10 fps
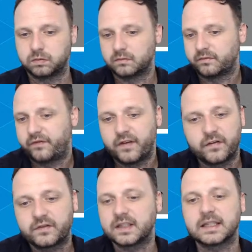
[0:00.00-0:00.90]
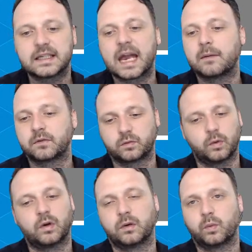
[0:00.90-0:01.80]
15
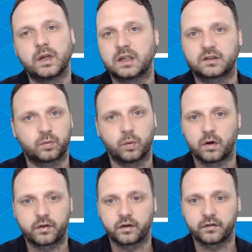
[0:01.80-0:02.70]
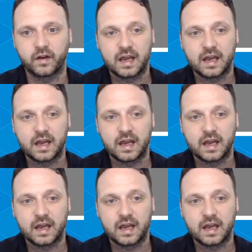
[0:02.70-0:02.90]
weeks worth of,